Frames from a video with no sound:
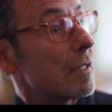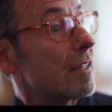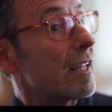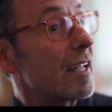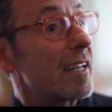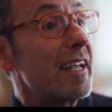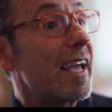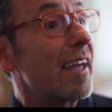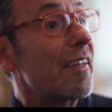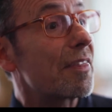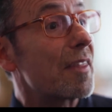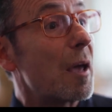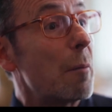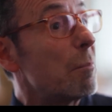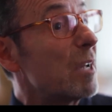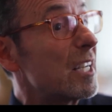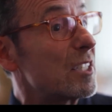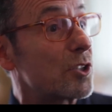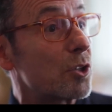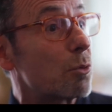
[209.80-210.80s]
they'd hit the
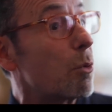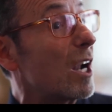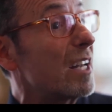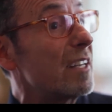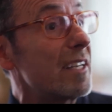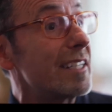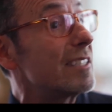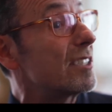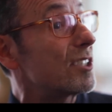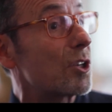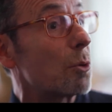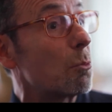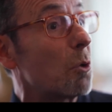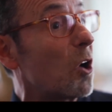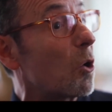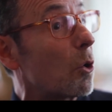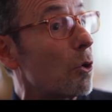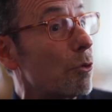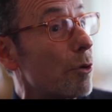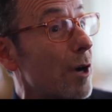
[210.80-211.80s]
mid-20s
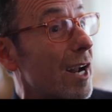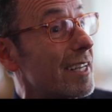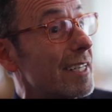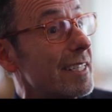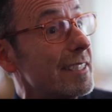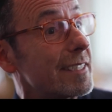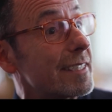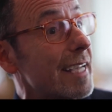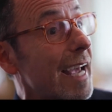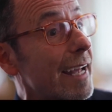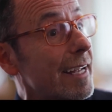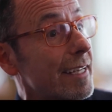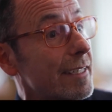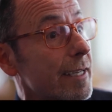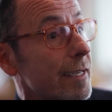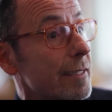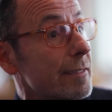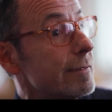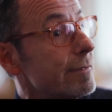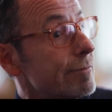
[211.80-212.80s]
were already dead.